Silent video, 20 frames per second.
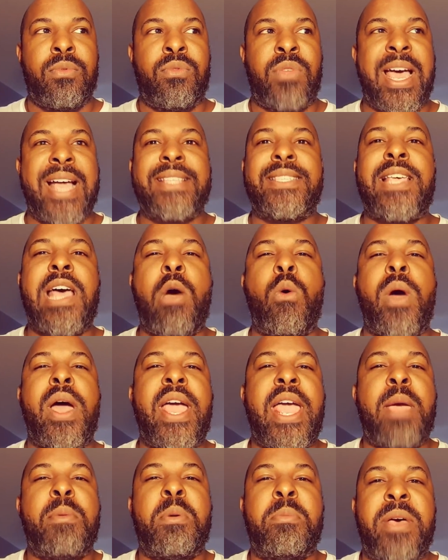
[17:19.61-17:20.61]
that's how I
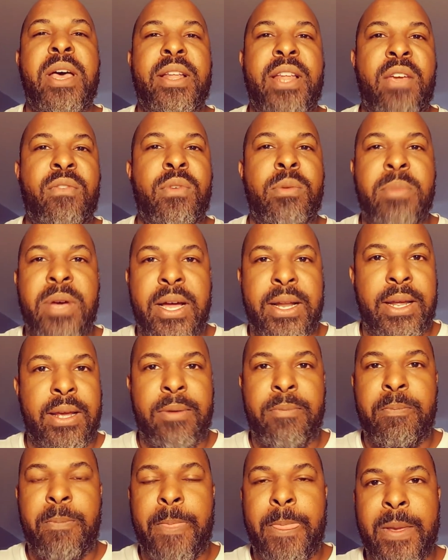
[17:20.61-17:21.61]
am about everybody.
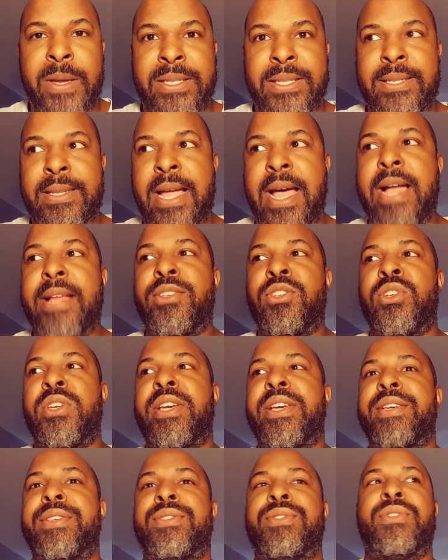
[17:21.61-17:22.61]
It's not
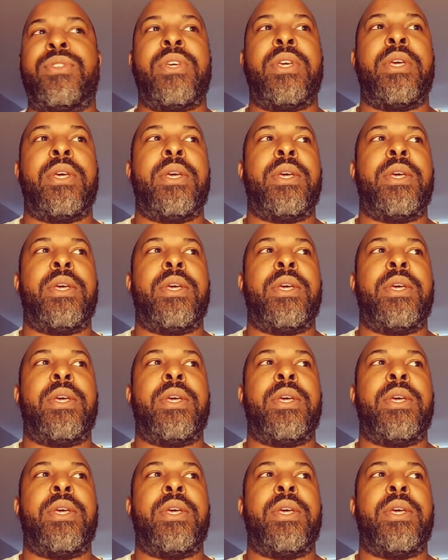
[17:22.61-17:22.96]
just,